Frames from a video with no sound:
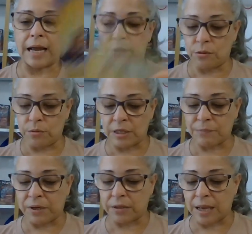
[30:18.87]
I do this
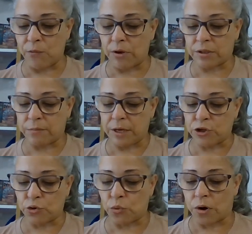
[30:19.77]
because I want to make
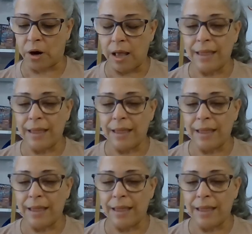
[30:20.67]
sure